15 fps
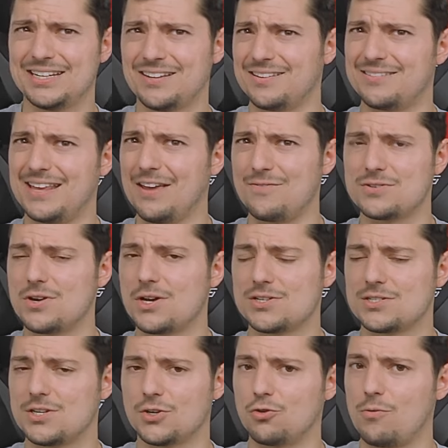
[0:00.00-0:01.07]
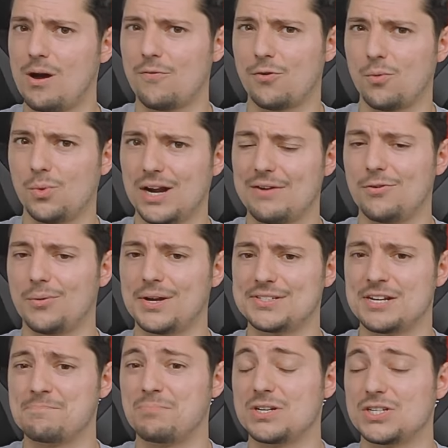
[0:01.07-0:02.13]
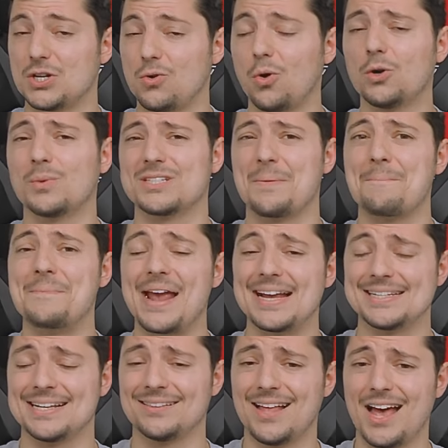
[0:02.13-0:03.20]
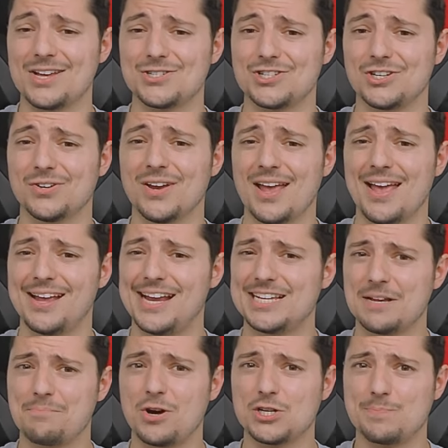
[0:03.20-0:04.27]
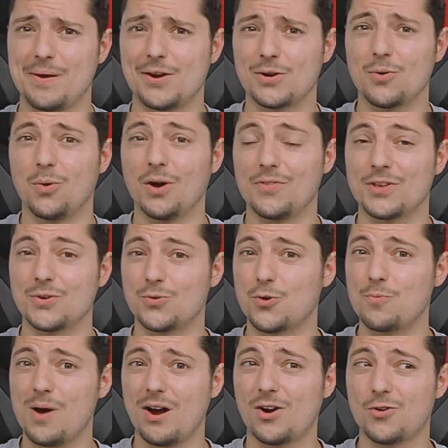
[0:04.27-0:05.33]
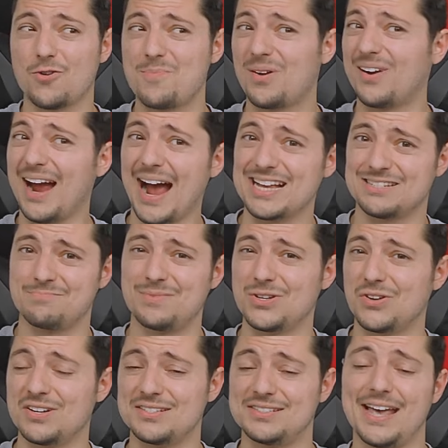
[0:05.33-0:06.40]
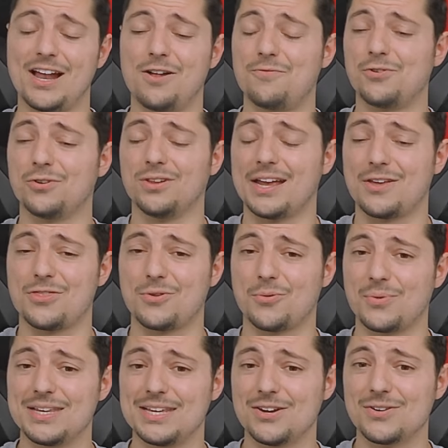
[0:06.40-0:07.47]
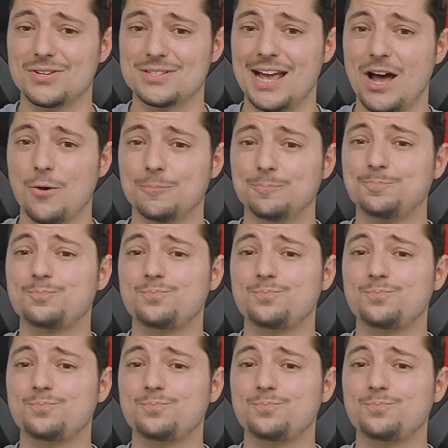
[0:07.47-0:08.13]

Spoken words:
to give starts to Grubauer for whatever reason, but Decord was amazing last year. He's a much better goalie than Grubauer. Grubauer hasn't been good in Seattle for like 3 years now.